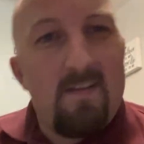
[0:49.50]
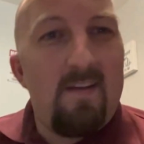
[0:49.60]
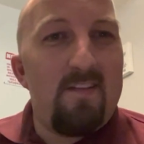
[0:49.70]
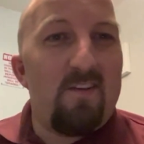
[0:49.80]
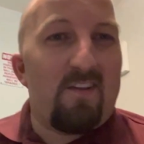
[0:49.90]

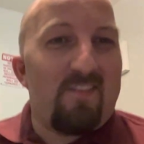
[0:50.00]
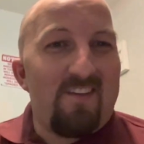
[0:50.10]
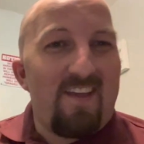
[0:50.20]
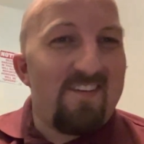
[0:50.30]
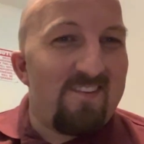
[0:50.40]
Hey, look,
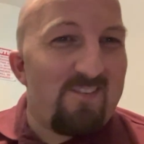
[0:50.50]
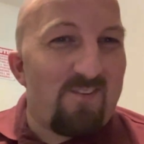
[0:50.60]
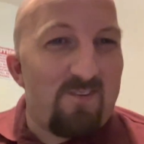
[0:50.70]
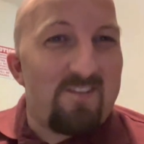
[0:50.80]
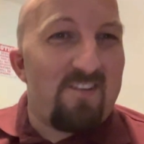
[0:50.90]
Zeke Elliott just
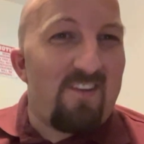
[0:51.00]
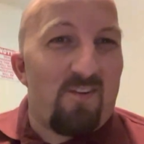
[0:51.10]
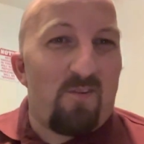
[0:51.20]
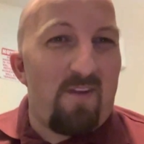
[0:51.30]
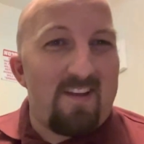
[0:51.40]
scored a
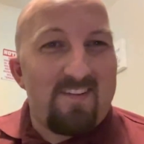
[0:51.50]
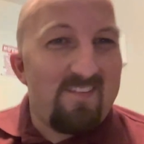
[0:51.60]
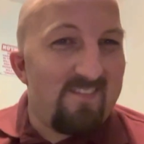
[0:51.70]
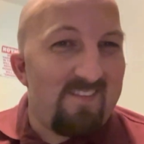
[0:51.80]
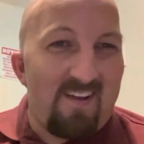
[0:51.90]
touchdown. Great.
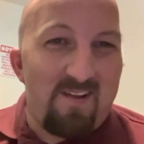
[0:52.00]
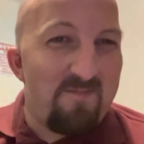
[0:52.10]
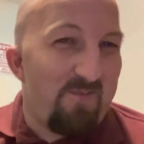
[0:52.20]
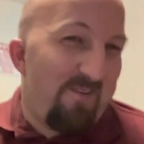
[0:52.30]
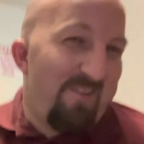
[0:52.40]
I'm,